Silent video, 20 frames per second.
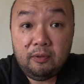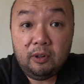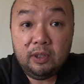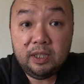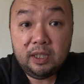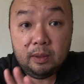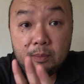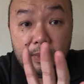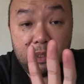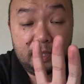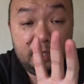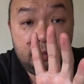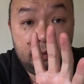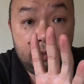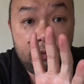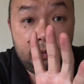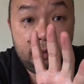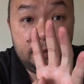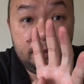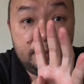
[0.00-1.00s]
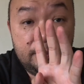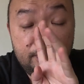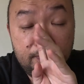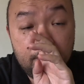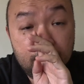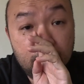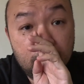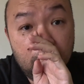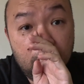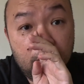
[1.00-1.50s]
4 types of materials,
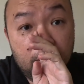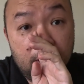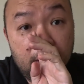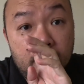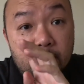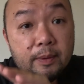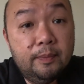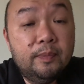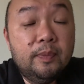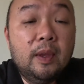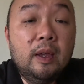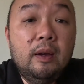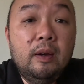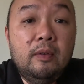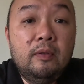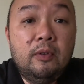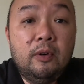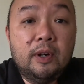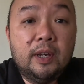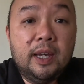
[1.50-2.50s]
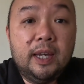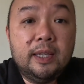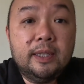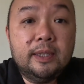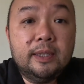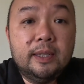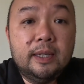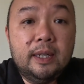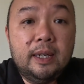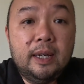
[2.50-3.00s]
okay, for
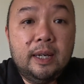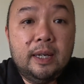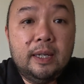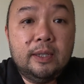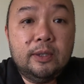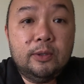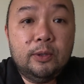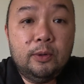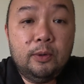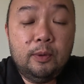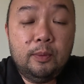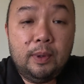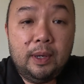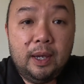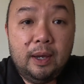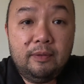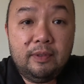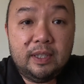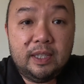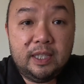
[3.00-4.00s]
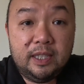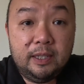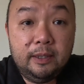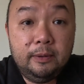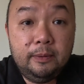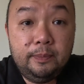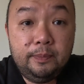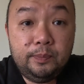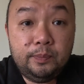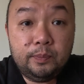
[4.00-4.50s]
gates. So we have the
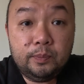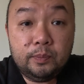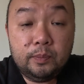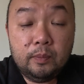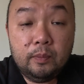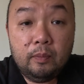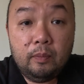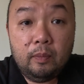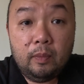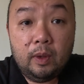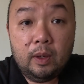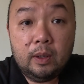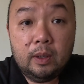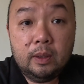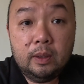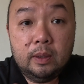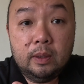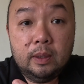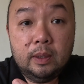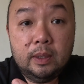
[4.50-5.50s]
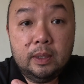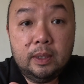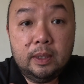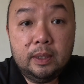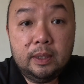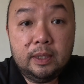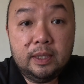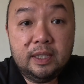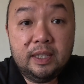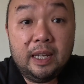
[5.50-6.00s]
steel,
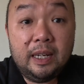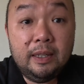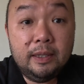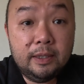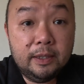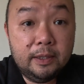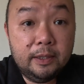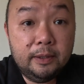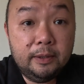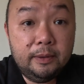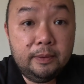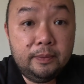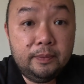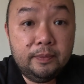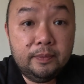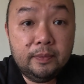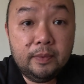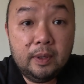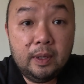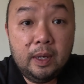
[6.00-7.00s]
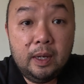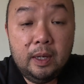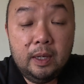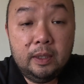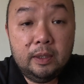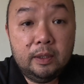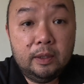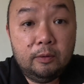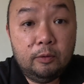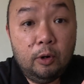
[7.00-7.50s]
the stainless steel,
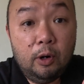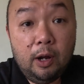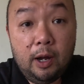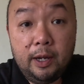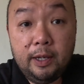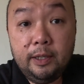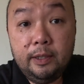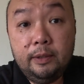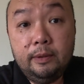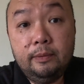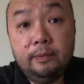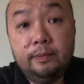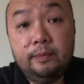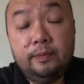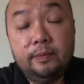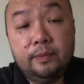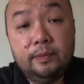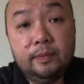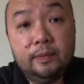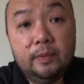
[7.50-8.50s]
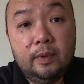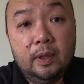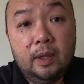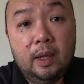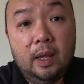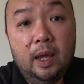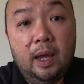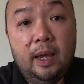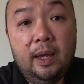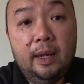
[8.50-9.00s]
the wrought iron,
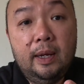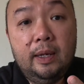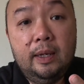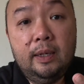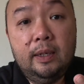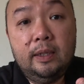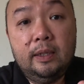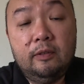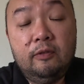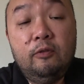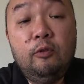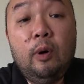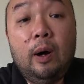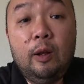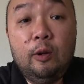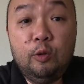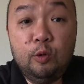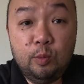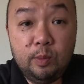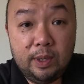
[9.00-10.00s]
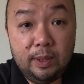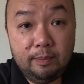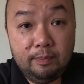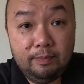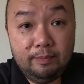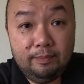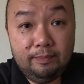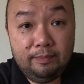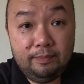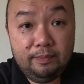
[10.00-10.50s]
and the full
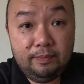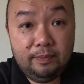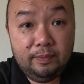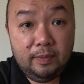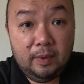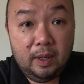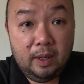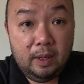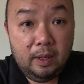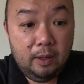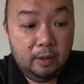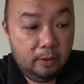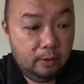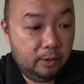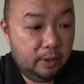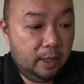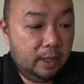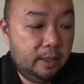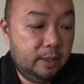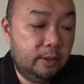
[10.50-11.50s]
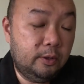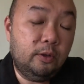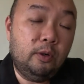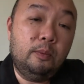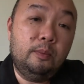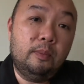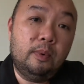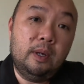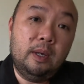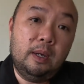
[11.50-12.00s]
aluminum. Okay,
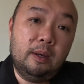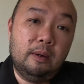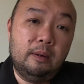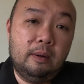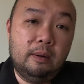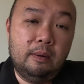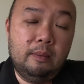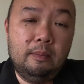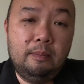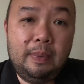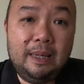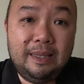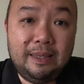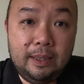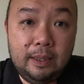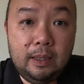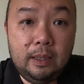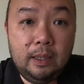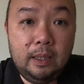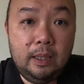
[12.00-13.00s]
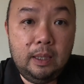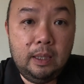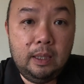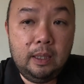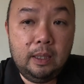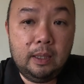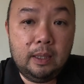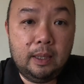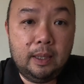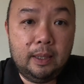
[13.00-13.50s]
so
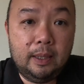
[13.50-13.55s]
basically